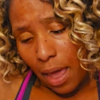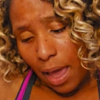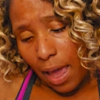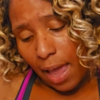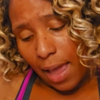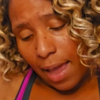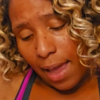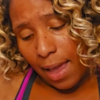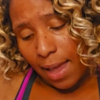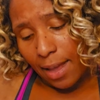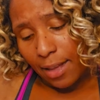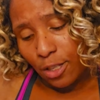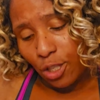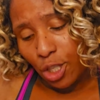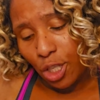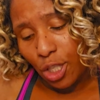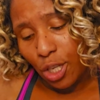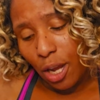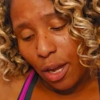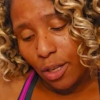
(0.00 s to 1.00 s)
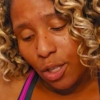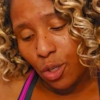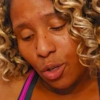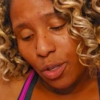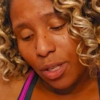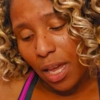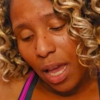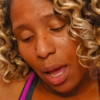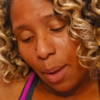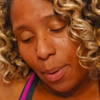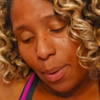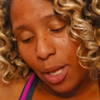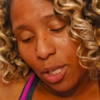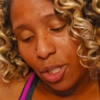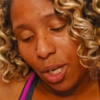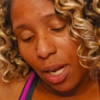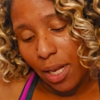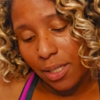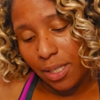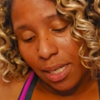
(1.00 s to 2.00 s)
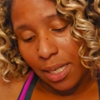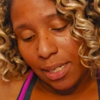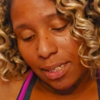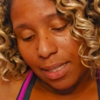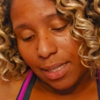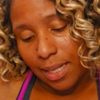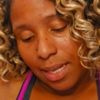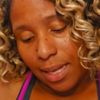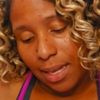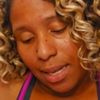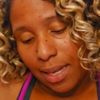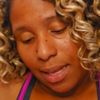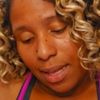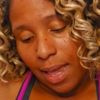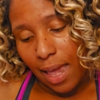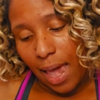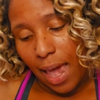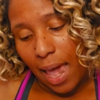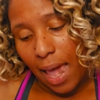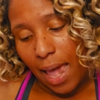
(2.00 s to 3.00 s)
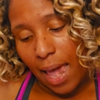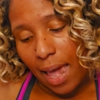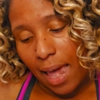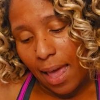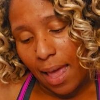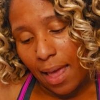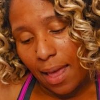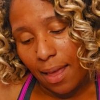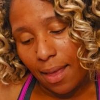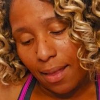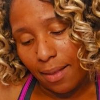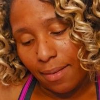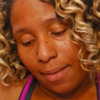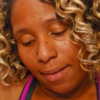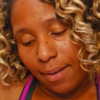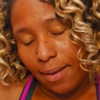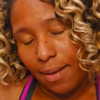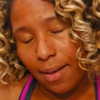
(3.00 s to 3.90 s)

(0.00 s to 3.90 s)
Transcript: And she talks to her dad about John Janssen. And